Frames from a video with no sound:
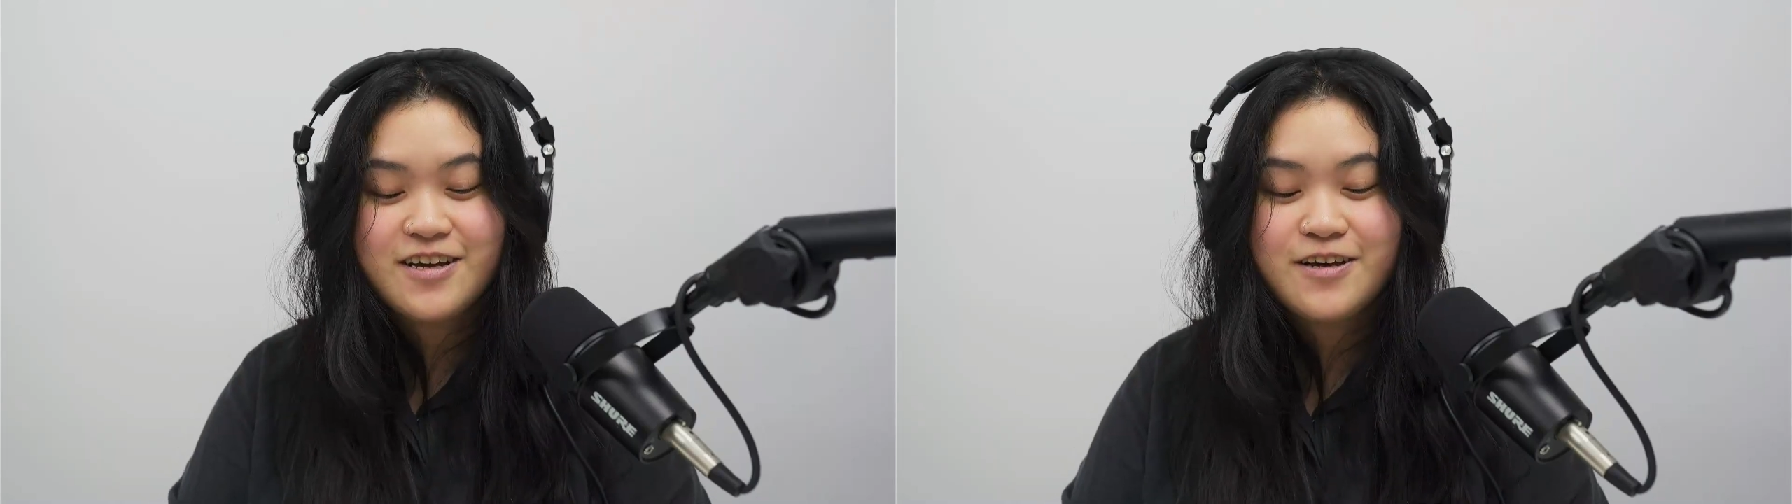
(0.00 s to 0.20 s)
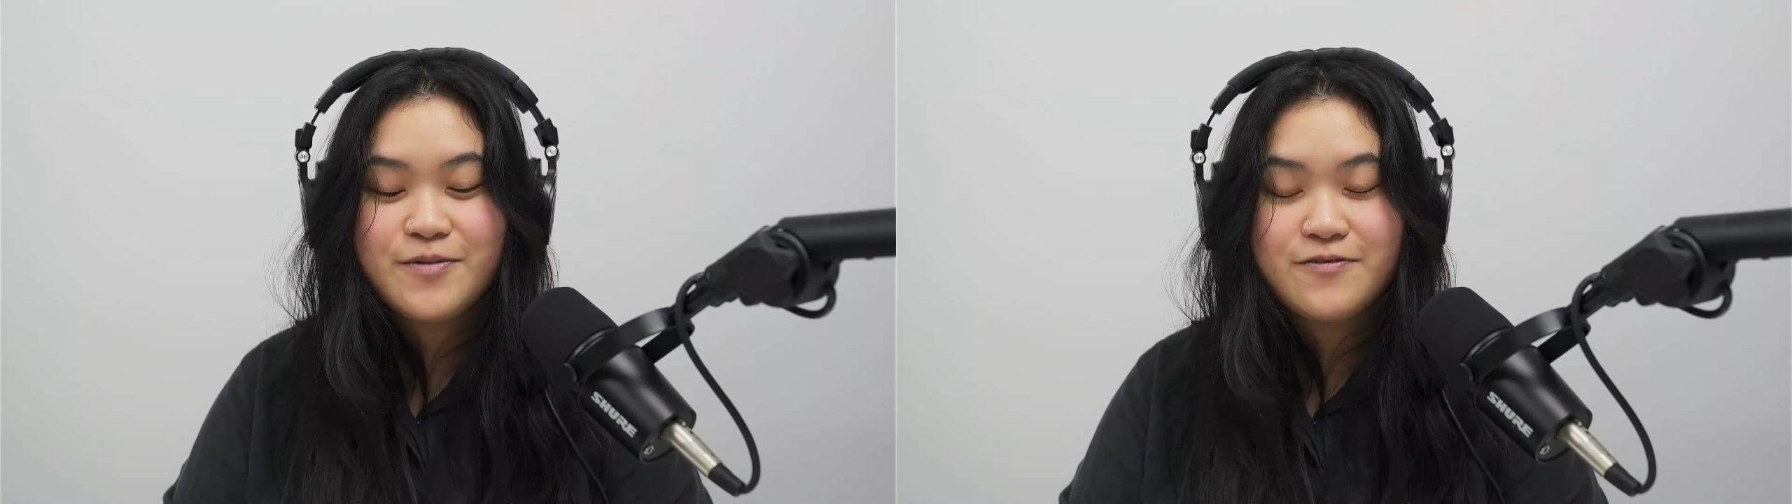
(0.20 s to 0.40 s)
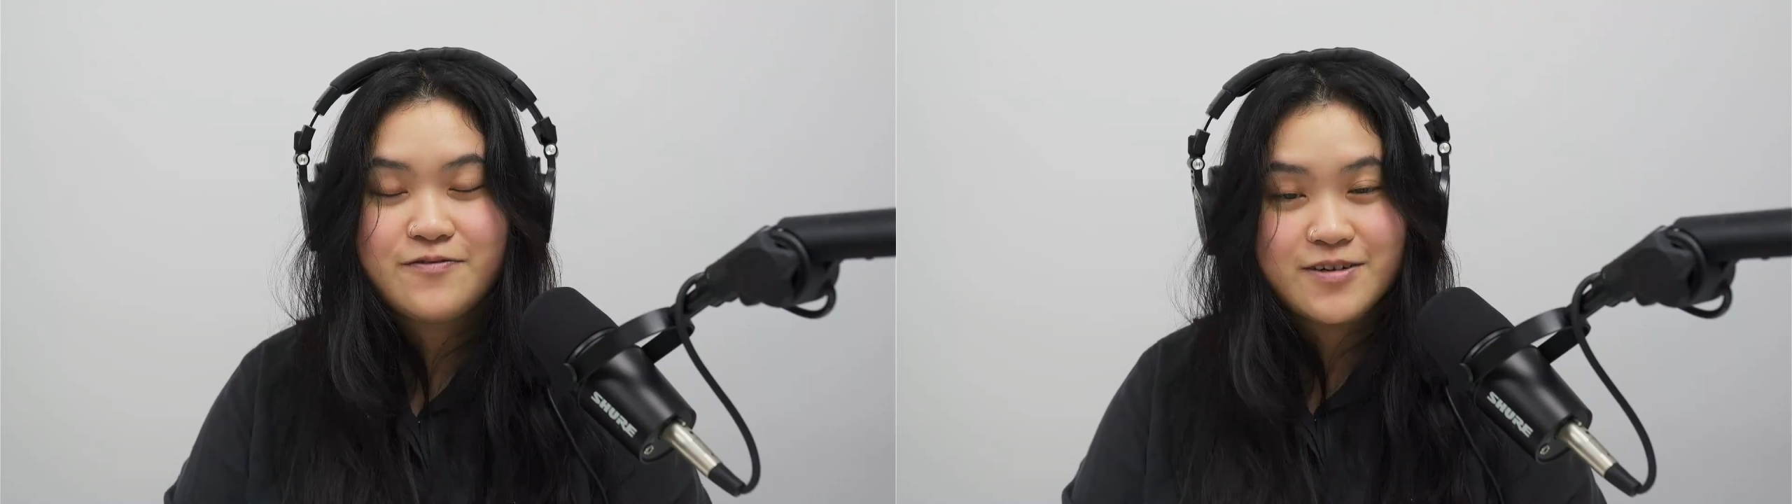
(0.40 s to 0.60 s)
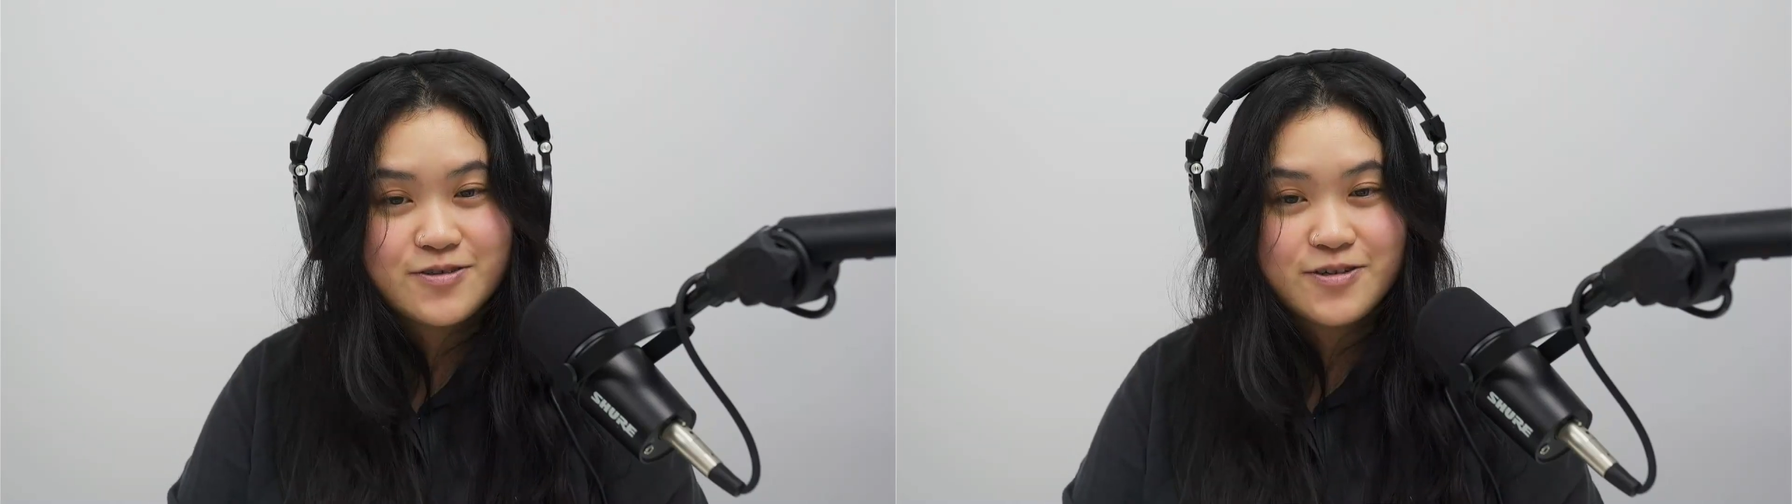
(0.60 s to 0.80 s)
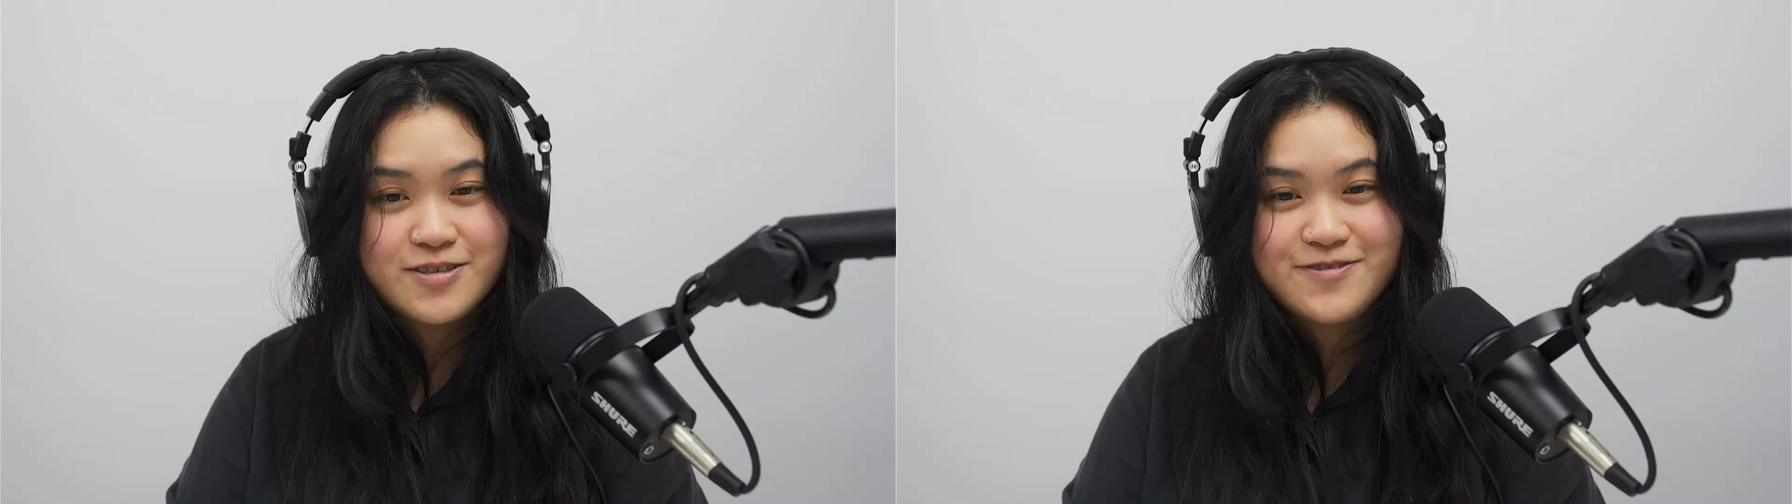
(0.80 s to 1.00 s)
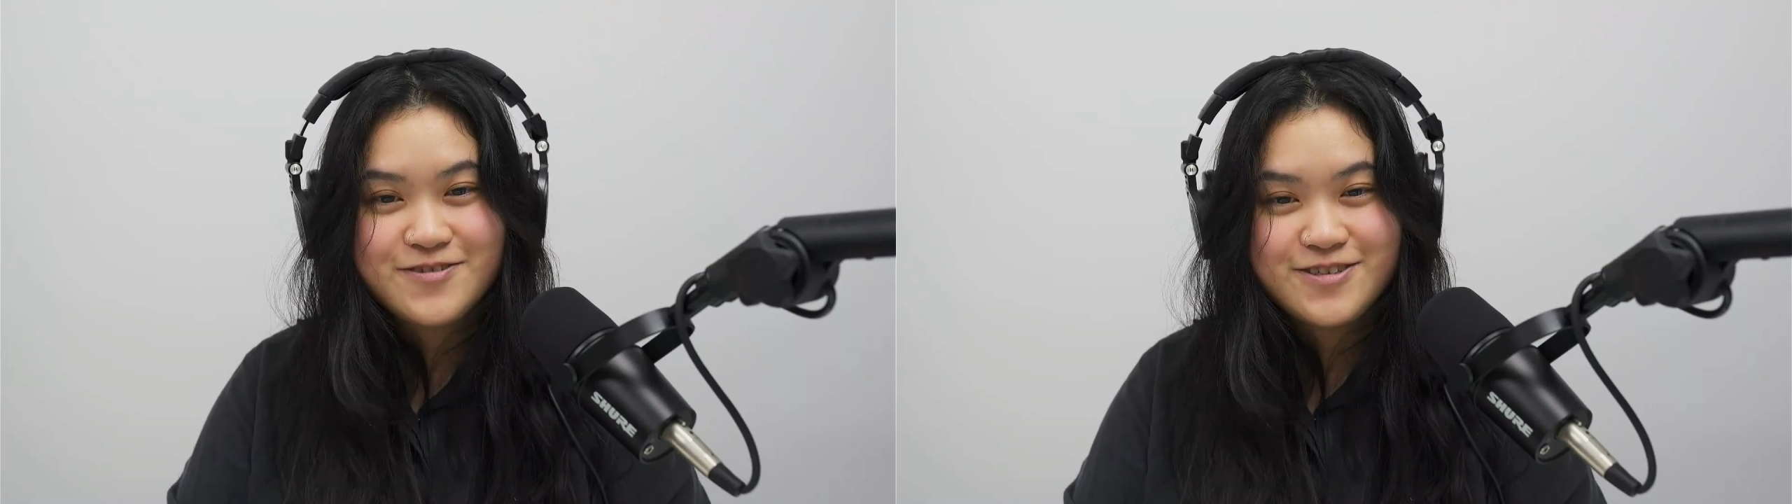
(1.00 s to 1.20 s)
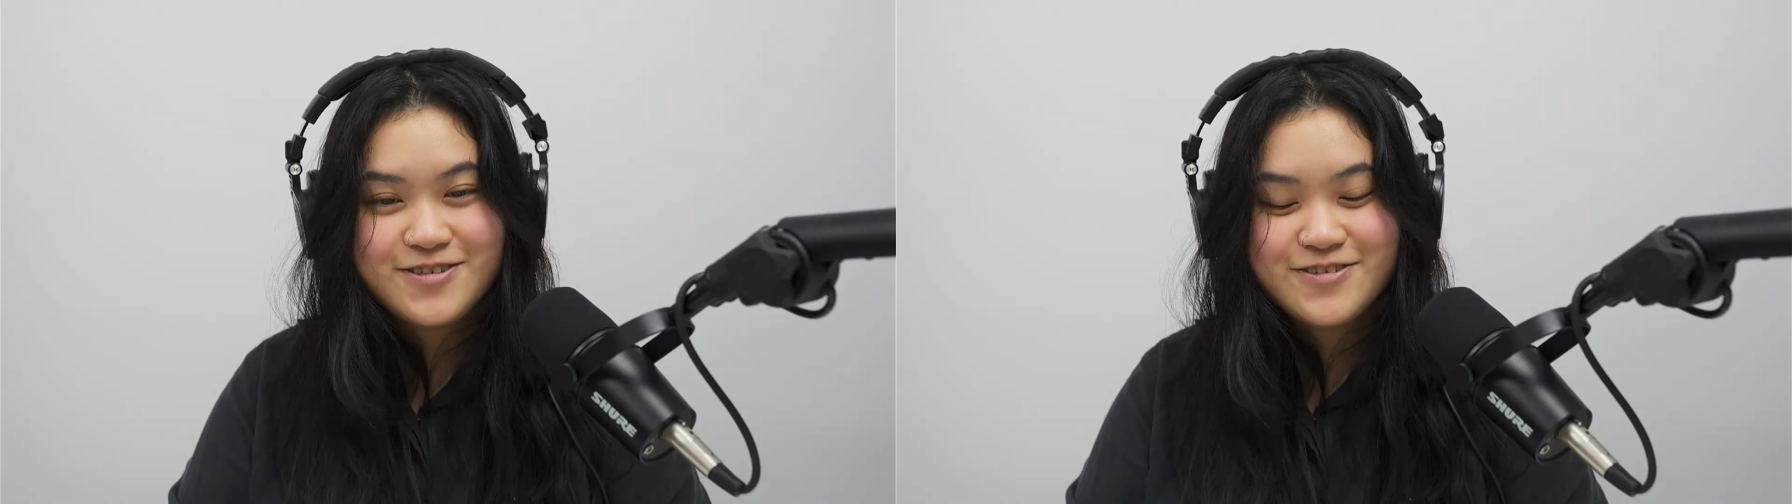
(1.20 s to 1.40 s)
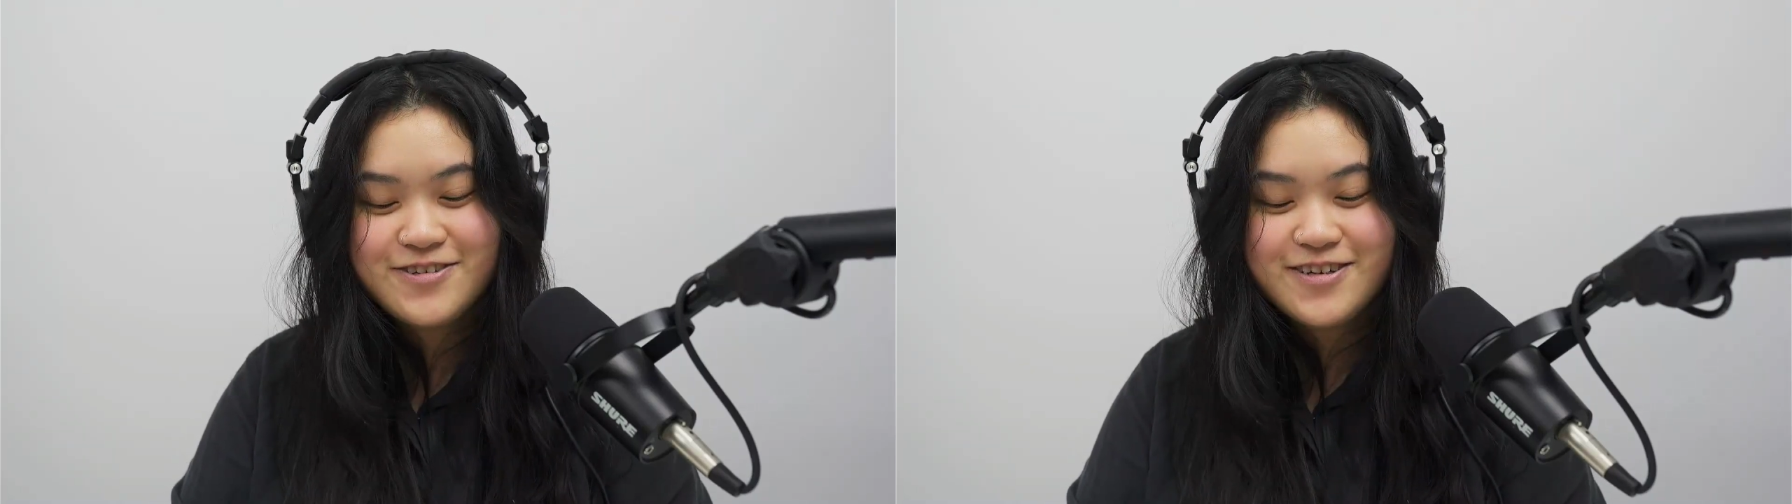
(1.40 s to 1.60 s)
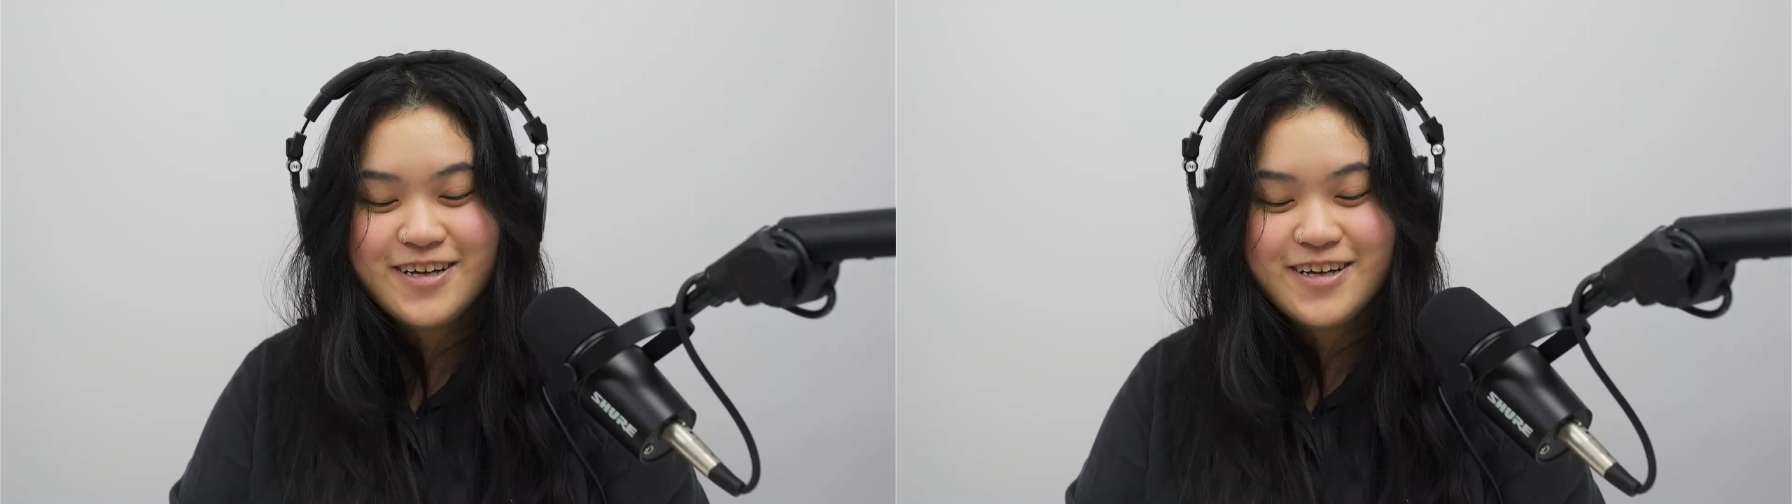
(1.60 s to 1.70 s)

My first question for you